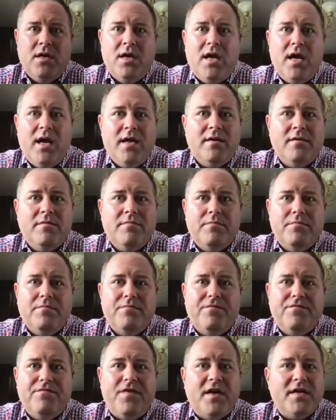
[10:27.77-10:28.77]
And
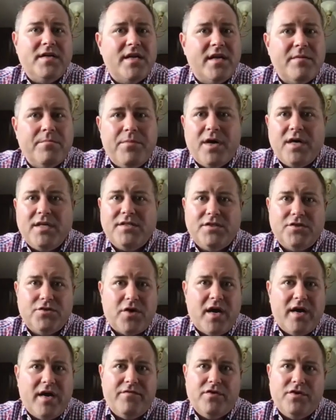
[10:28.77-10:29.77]
funding bus
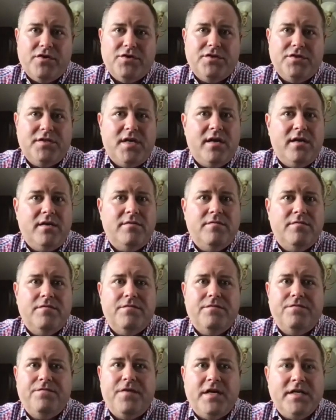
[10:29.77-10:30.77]
drivers and
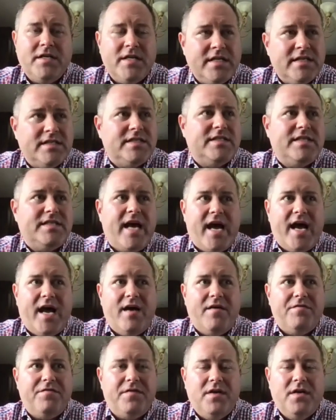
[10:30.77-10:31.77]
funding
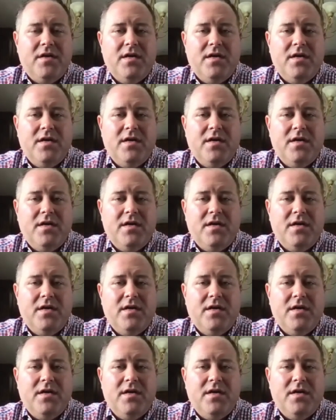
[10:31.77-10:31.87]
staff.